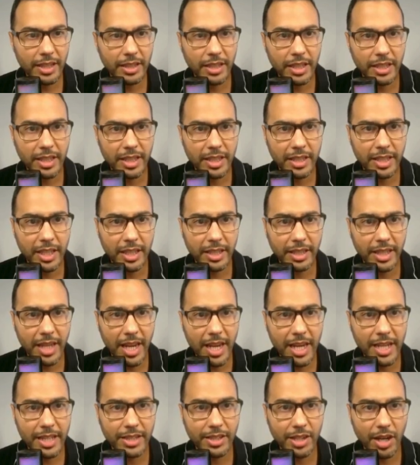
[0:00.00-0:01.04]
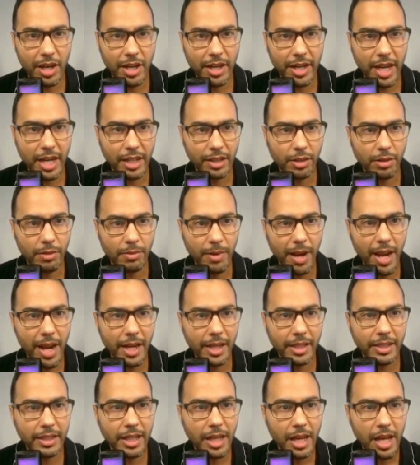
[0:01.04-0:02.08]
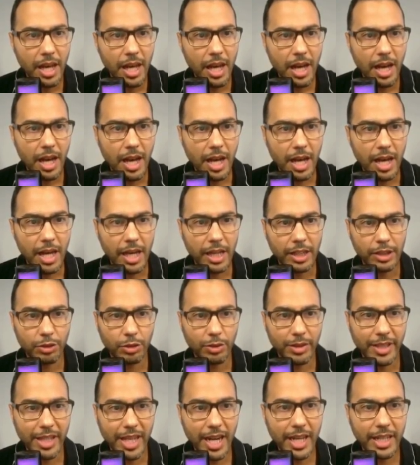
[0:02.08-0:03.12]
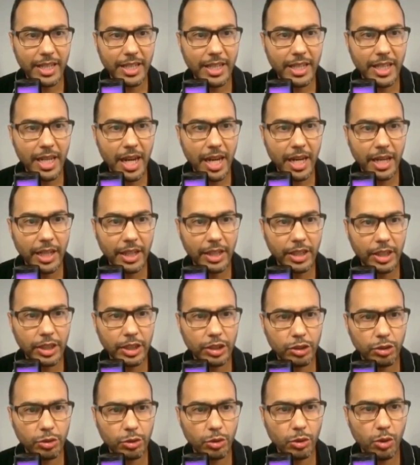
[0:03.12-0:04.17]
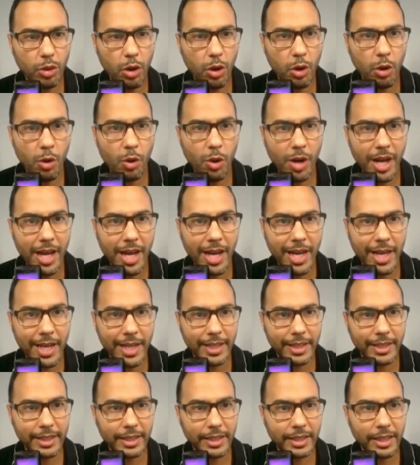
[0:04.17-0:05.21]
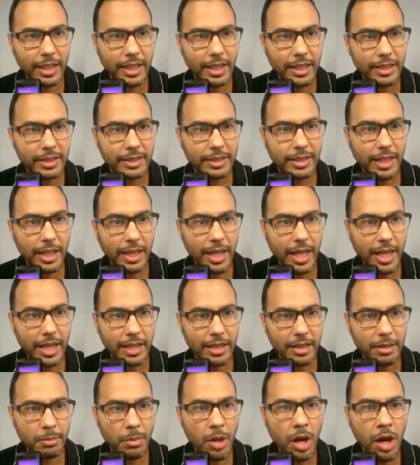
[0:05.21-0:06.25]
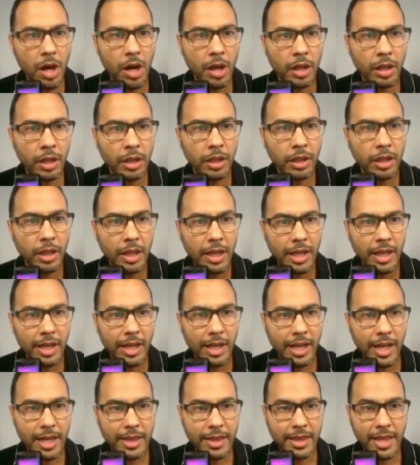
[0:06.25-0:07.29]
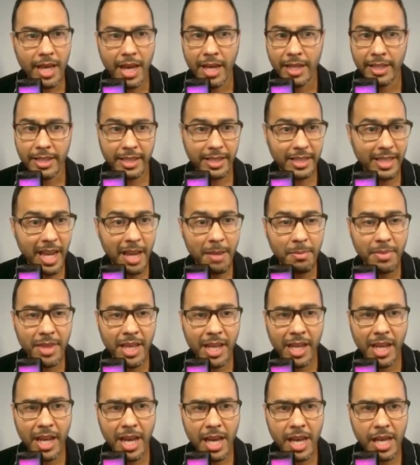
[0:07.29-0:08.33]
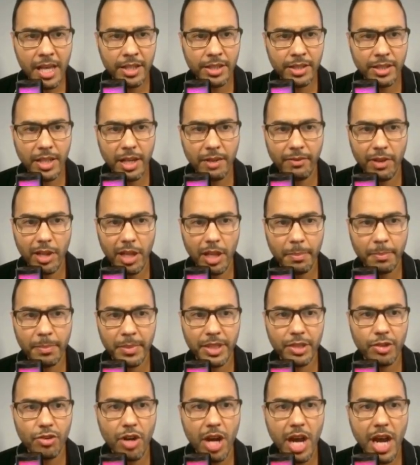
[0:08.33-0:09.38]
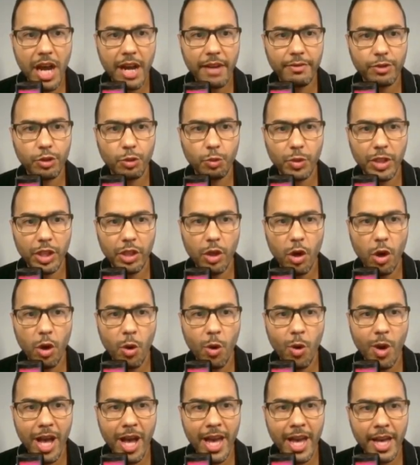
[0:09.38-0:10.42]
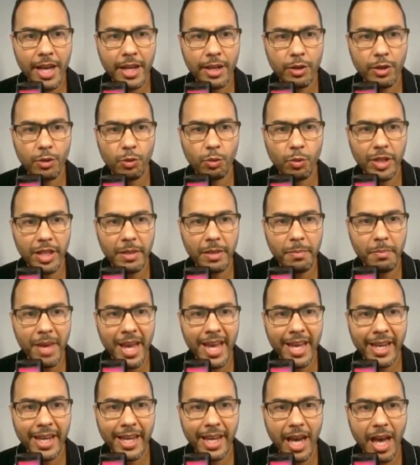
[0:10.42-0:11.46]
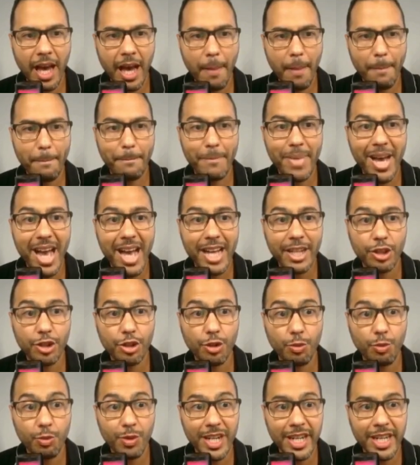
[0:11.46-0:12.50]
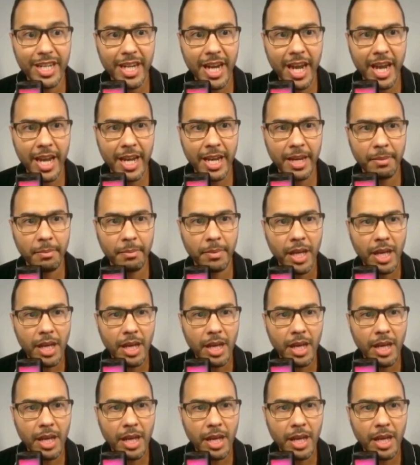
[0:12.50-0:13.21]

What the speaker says: the dates are not correct. So the idea here is to go and select them all, and then same thing as development drives, we go and we make a batch rename